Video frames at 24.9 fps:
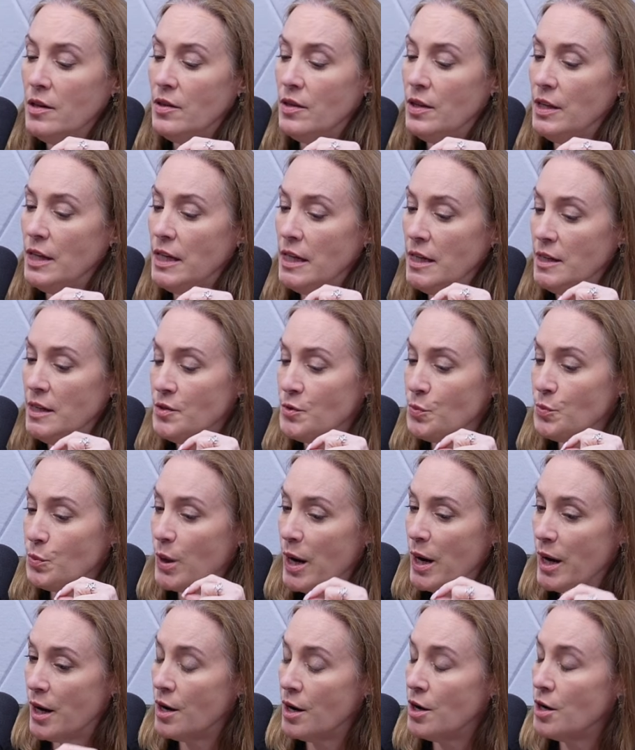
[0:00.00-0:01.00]
these
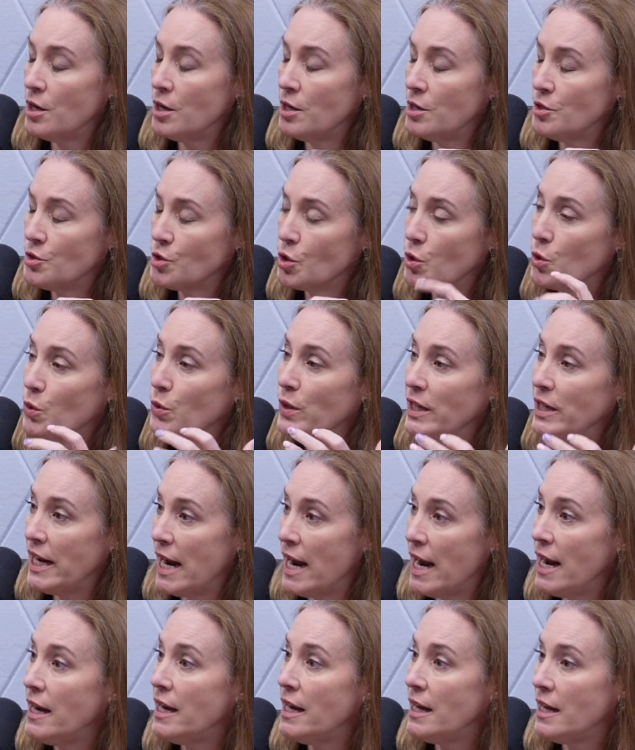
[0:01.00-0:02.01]
predators
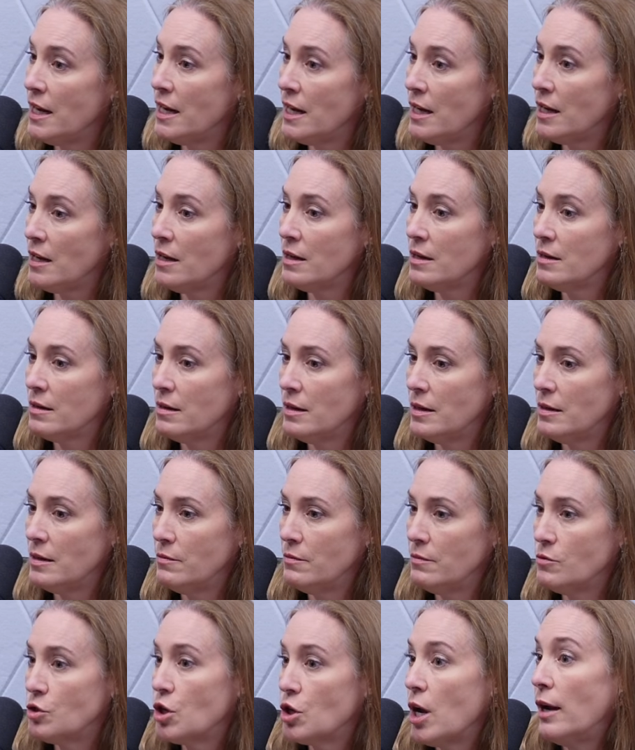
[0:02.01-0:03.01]
creating
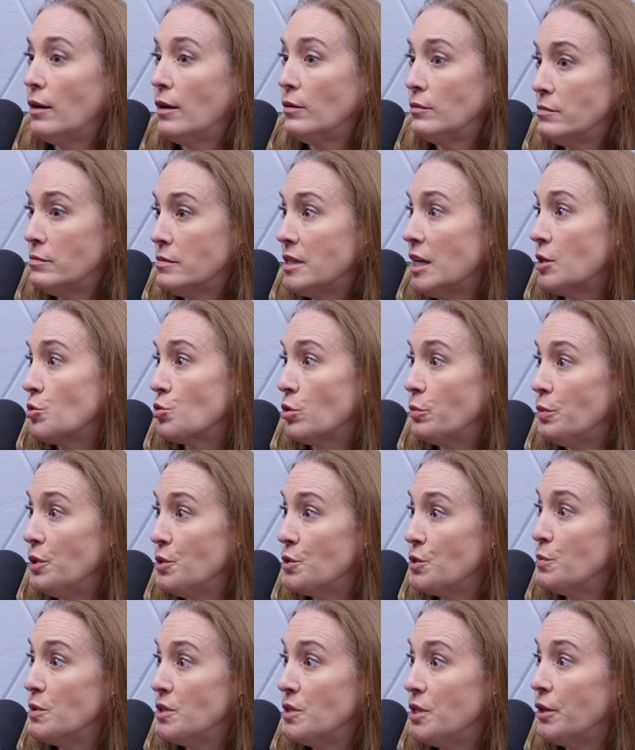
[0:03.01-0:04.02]
child sexual
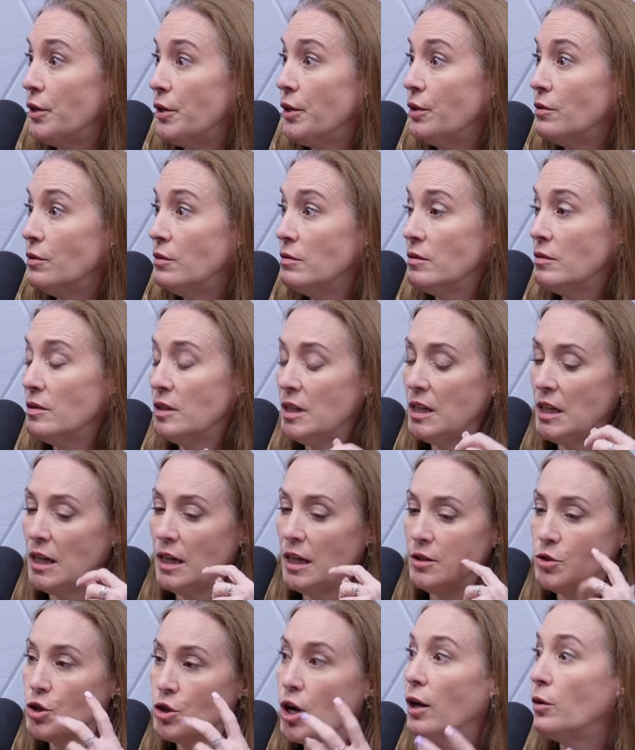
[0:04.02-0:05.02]
abuse material,
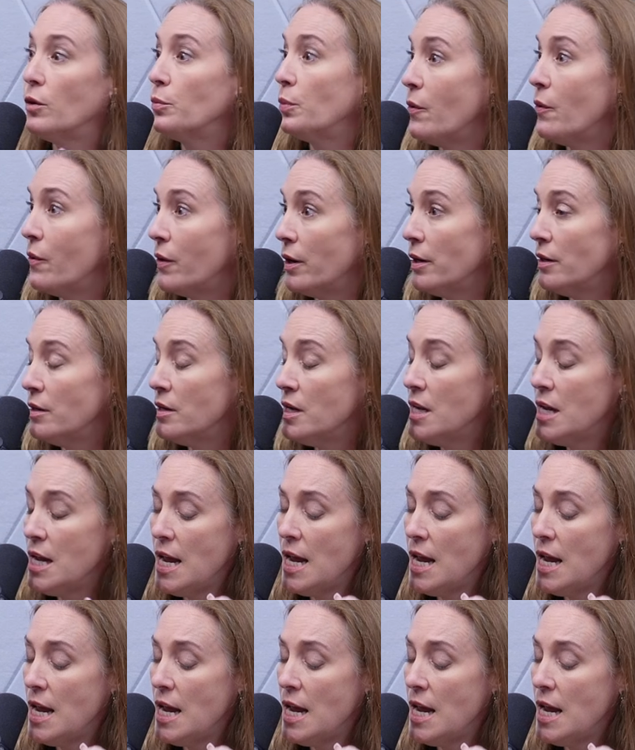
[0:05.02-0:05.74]
uh, child porn,